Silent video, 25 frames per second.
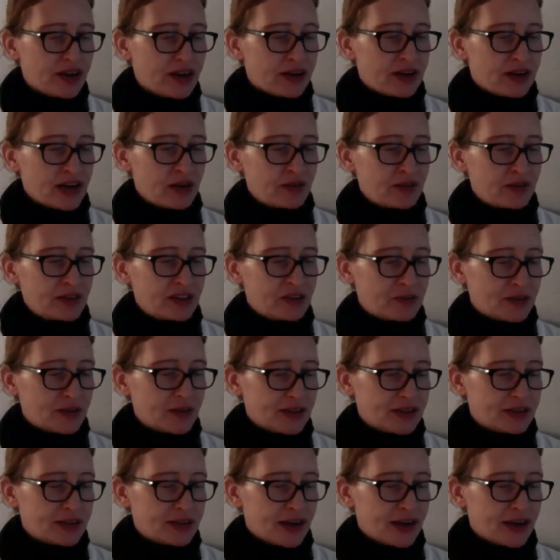Now, it's
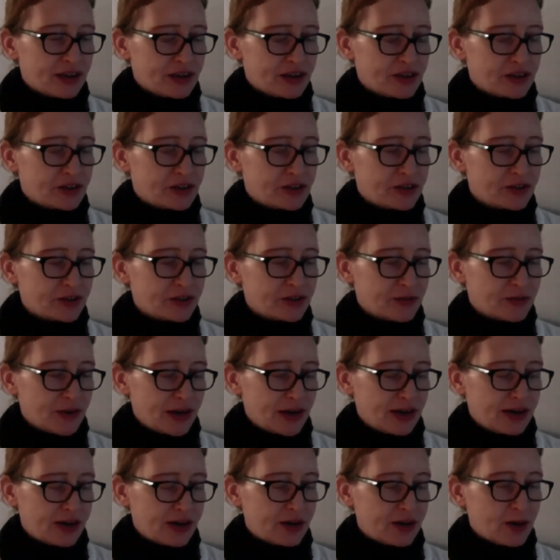always nice
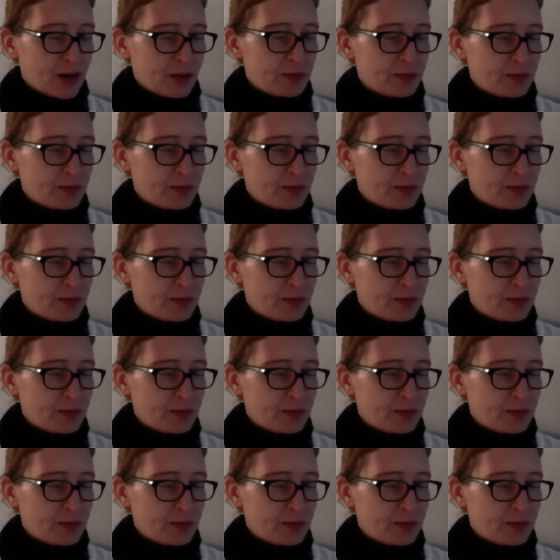to